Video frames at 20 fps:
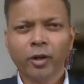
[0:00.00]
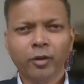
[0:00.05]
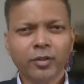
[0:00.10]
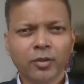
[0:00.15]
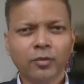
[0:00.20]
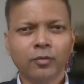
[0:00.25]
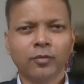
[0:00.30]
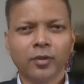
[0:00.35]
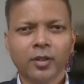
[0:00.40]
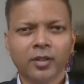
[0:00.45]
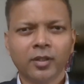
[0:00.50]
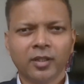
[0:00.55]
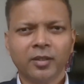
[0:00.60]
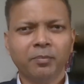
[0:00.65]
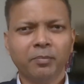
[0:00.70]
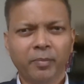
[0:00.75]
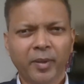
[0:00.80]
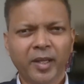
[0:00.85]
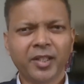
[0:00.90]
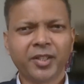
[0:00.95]
around the world,
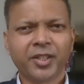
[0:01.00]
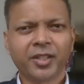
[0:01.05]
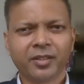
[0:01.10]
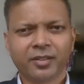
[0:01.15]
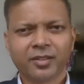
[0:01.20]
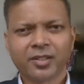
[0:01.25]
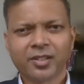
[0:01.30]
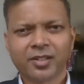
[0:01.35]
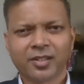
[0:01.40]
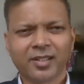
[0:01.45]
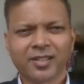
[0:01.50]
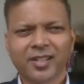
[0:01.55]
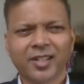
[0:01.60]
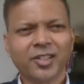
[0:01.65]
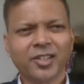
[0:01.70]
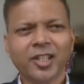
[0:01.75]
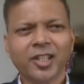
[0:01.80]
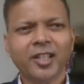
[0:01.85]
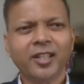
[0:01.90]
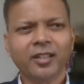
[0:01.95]
patients
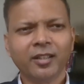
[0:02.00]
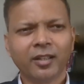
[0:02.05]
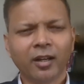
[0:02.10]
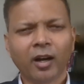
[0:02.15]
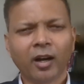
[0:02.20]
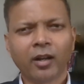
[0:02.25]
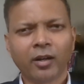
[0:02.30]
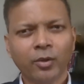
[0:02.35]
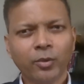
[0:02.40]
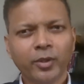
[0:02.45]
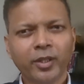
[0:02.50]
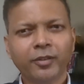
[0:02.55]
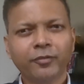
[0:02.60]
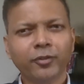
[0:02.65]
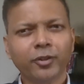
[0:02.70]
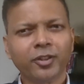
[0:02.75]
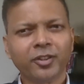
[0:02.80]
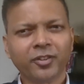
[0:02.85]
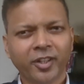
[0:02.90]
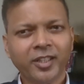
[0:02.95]
essentially are looking
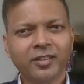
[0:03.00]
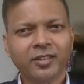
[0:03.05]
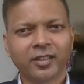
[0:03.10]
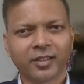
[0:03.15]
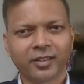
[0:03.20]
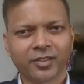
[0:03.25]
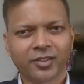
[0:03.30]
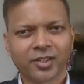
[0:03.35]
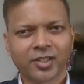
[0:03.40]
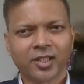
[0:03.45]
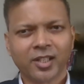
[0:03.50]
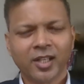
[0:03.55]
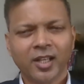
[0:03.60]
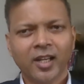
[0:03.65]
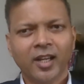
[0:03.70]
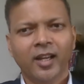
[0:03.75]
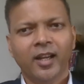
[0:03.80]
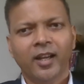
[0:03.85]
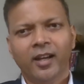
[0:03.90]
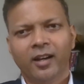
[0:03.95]
for three things:
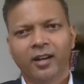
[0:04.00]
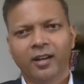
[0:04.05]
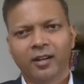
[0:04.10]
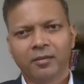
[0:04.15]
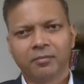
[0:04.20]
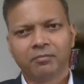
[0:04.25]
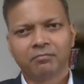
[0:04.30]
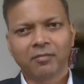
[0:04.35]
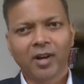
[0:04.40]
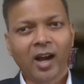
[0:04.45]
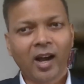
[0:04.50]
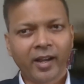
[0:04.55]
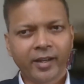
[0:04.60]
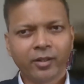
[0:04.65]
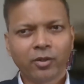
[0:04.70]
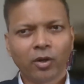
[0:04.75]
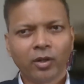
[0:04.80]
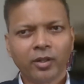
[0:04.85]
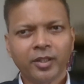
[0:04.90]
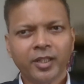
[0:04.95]
high
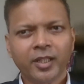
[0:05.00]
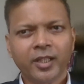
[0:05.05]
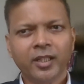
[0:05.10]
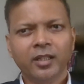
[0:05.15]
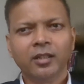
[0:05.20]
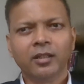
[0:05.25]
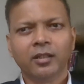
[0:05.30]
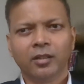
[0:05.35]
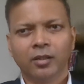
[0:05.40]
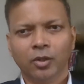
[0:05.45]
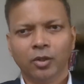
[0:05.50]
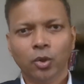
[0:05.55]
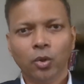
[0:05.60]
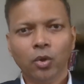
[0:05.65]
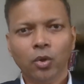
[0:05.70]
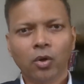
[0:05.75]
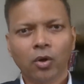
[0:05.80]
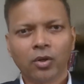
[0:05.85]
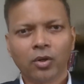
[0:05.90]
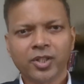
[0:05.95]
quality,
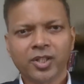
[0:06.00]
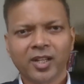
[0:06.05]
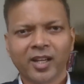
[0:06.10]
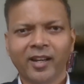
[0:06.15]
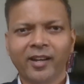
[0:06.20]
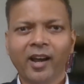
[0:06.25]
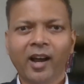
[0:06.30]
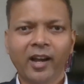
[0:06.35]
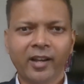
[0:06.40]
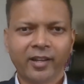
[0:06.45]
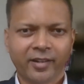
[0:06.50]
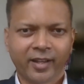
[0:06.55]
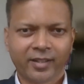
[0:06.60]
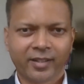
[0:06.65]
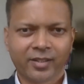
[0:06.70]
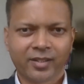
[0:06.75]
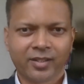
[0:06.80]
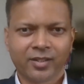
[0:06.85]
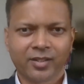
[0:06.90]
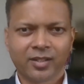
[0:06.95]
low cost, and higher
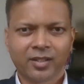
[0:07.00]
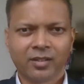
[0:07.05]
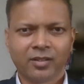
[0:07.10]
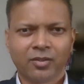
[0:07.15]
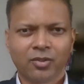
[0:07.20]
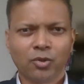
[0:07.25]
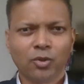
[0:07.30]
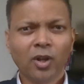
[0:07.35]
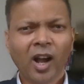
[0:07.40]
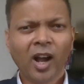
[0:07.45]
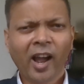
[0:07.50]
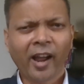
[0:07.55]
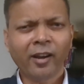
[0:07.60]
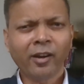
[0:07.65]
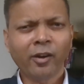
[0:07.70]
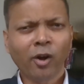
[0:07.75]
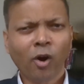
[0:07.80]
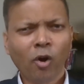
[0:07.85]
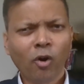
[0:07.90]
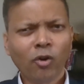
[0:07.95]
access. So the
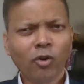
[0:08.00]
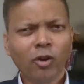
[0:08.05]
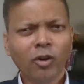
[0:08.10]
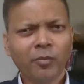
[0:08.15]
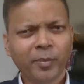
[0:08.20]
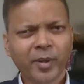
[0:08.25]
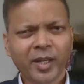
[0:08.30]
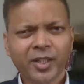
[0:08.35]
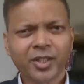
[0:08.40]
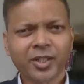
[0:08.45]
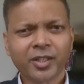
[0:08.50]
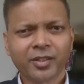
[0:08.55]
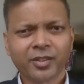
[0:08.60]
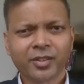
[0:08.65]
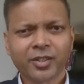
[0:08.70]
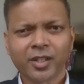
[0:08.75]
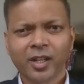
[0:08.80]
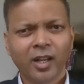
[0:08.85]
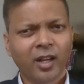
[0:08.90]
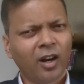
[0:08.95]
Hong Kong
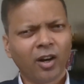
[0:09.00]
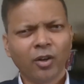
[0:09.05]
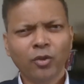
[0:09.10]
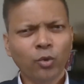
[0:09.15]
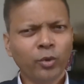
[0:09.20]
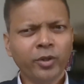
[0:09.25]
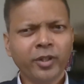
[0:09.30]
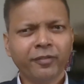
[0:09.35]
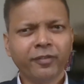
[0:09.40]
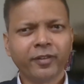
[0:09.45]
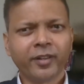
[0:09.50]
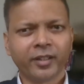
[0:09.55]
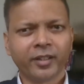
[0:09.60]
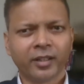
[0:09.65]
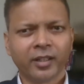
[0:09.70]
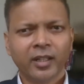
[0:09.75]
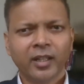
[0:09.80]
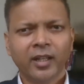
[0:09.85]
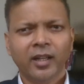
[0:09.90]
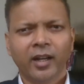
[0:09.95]
patients are no
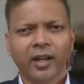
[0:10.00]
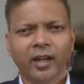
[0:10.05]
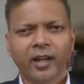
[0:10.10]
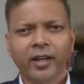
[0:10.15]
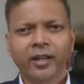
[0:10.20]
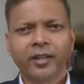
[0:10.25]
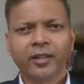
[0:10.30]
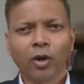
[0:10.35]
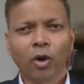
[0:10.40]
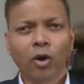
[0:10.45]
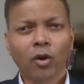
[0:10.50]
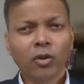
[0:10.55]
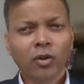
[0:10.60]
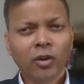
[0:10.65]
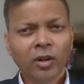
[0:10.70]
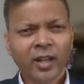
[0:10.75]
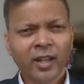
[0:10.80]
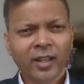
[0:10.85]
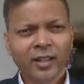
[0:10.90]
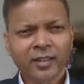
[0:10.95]
different. And Hong
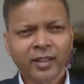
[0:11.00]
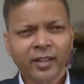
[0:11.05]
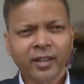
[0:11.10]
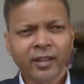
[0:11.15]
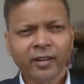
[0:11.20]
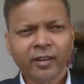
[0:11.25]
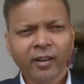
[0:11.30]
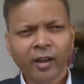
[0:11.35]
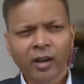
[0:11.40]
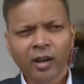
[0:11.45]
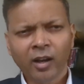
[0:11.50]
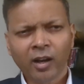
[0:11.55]
Kong healthcare